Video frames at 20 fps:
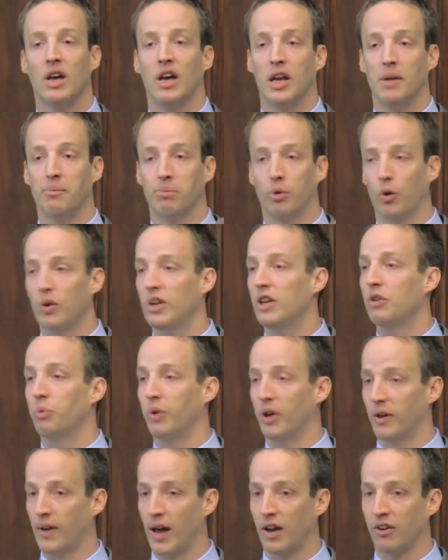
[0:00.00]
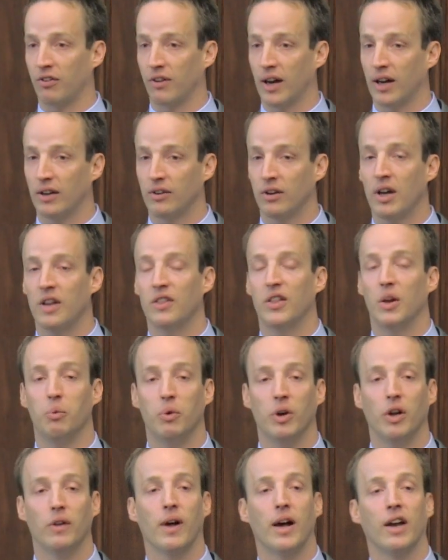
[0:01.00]
And employees realize that. They
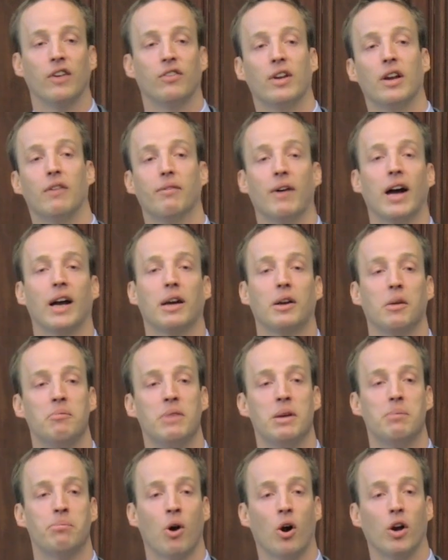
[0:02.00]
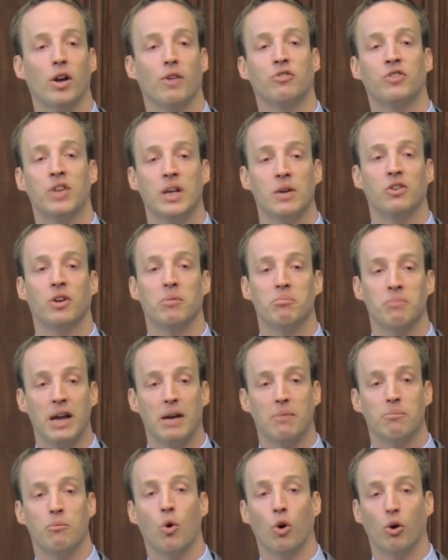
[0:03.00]
realize that if I can be part of teams that
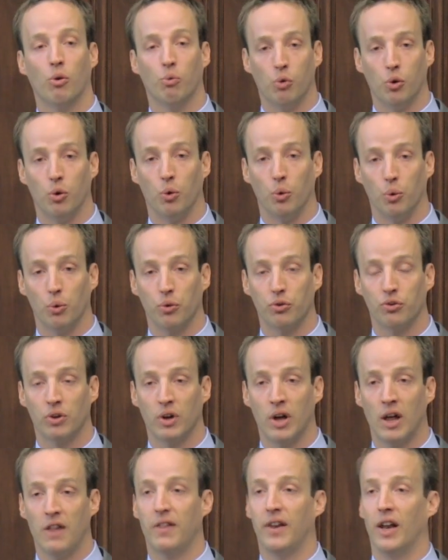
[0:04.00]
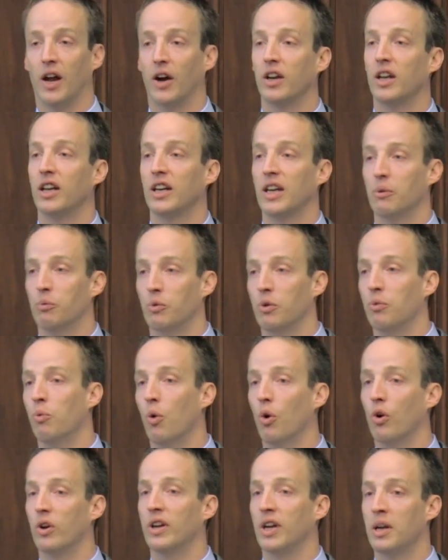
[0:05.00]
make more rules, then I'm going to get
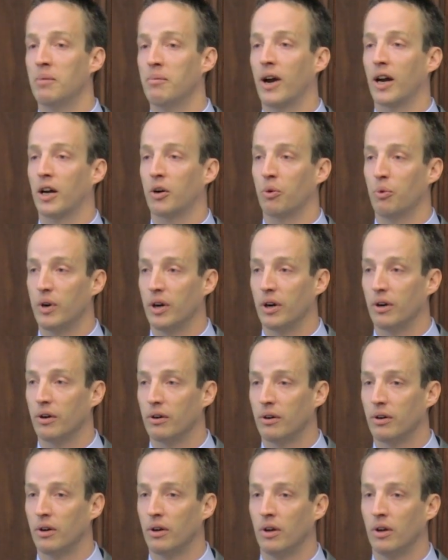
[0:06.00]
rewarded in my career.